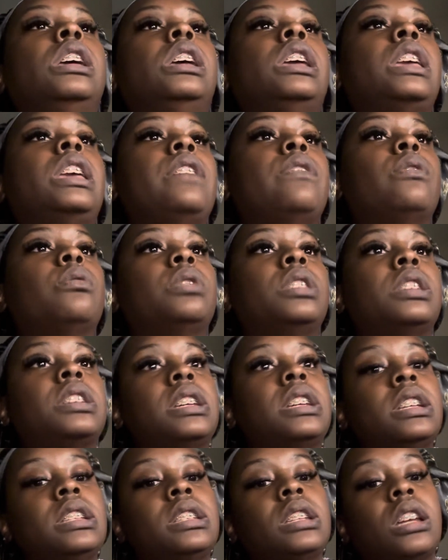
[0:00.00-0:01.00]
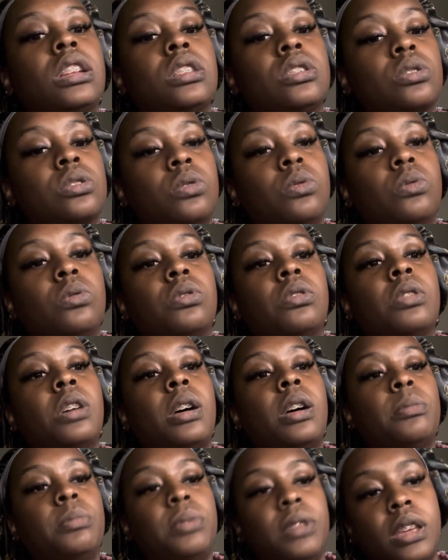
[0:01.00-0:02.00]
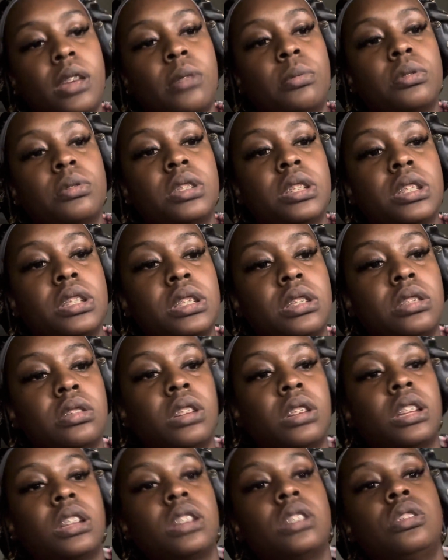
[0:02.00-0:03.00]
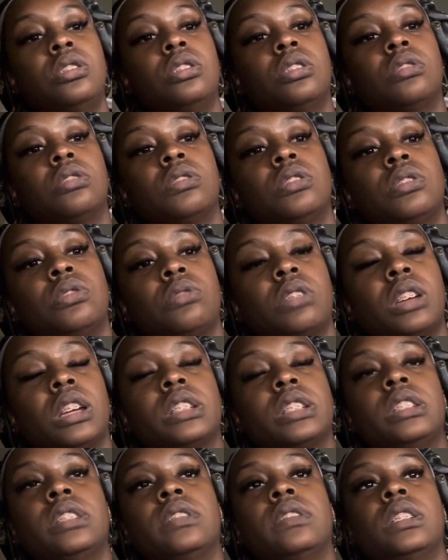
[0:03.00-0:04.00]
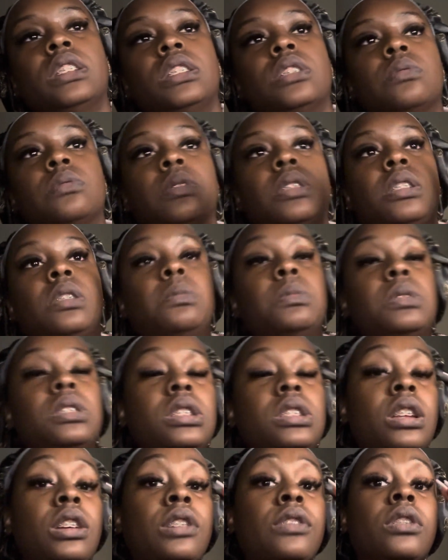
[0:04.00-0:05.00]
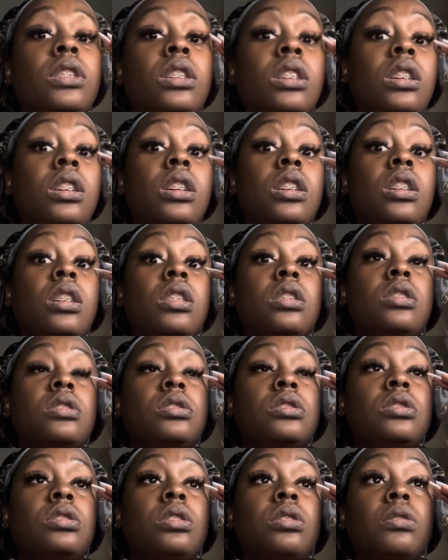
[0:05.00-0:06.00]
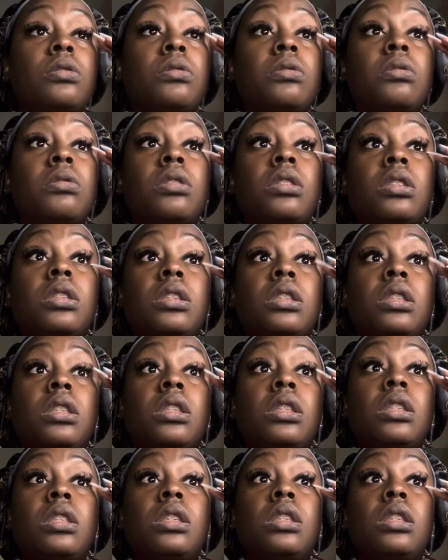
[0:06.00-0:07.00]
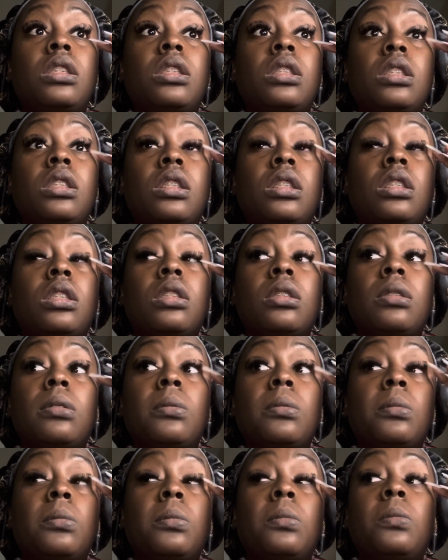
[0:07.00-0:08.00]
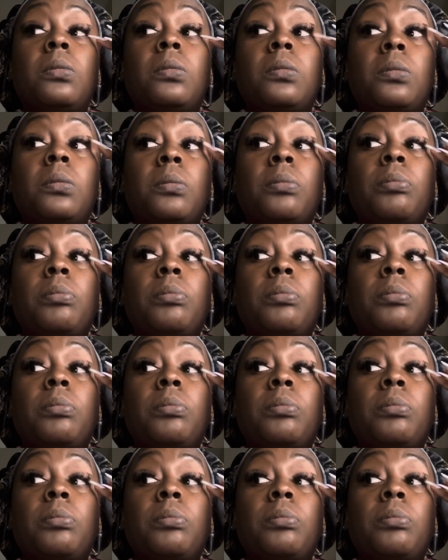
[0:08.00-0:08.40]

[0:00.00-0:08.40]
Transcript: even when he gets out of school, I'll be able to still, you know, enjoy activities with him and stuff. So, um,